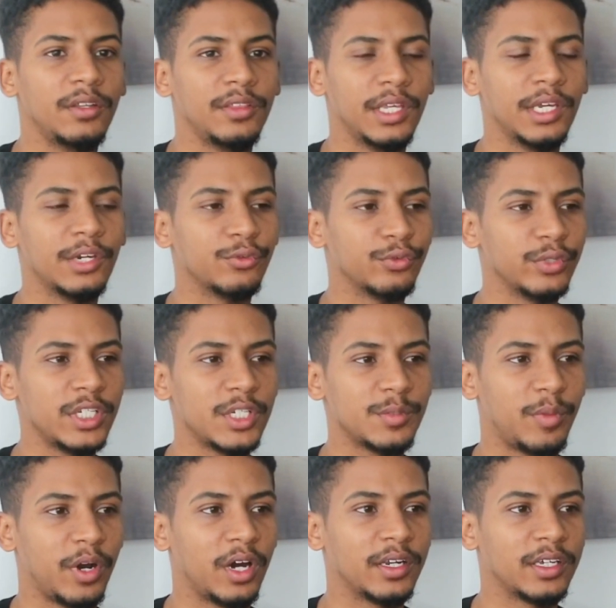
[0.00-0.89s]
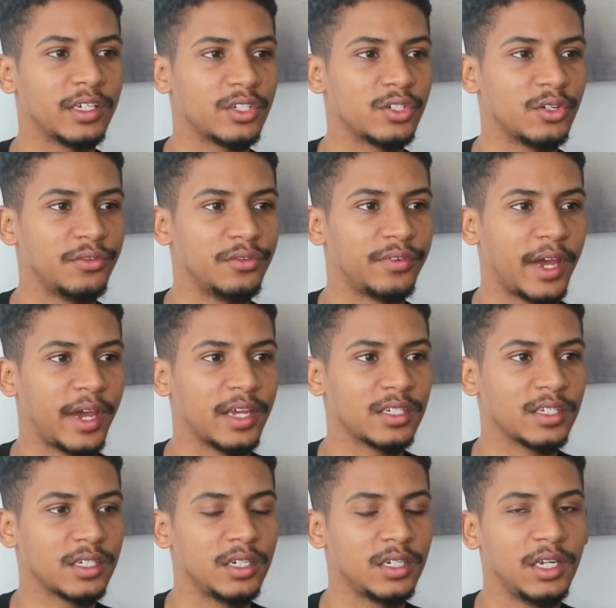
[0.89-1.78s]
they're respawning so
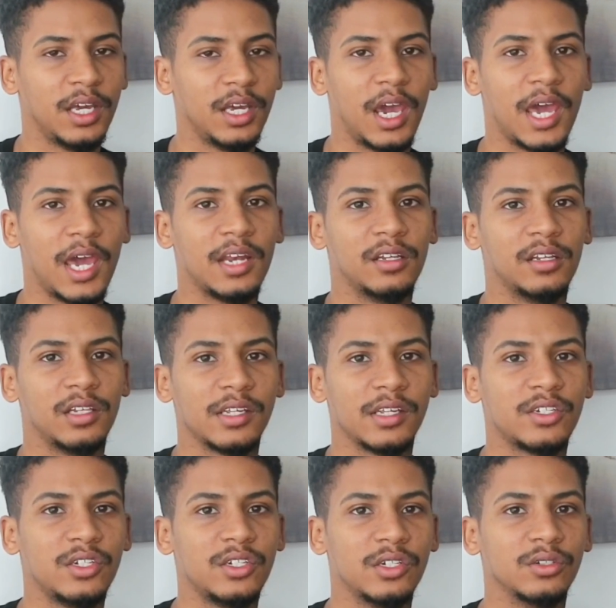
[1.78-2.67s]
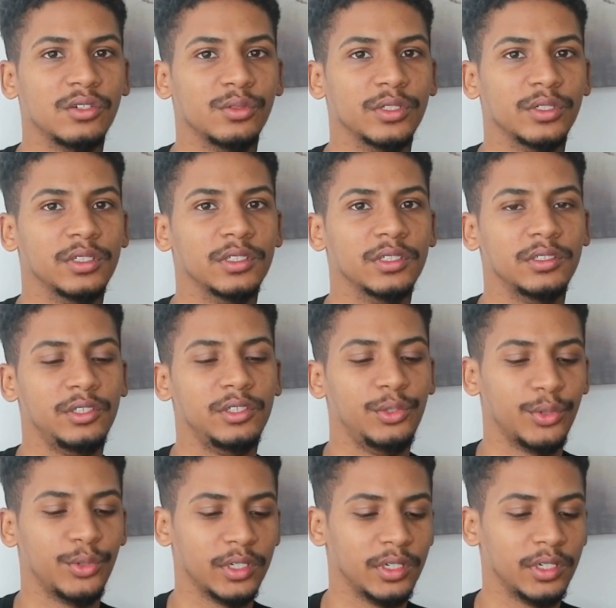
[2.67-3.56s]
fast, and unless
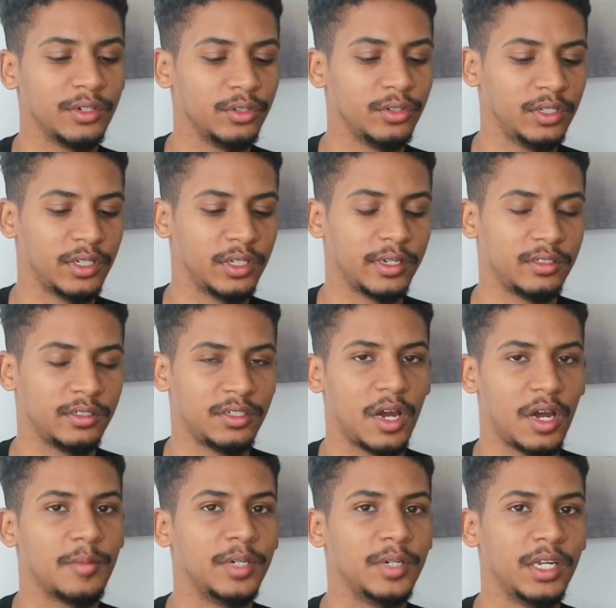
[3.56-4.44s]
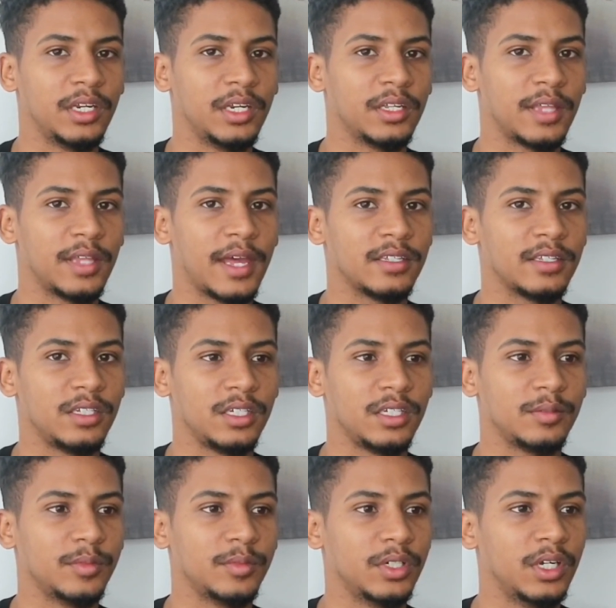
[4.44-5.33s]
you are literally like dominating that
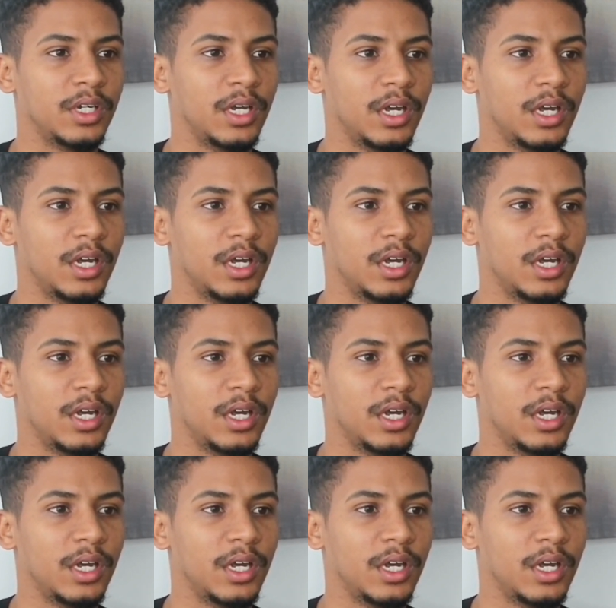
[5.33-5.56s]
team,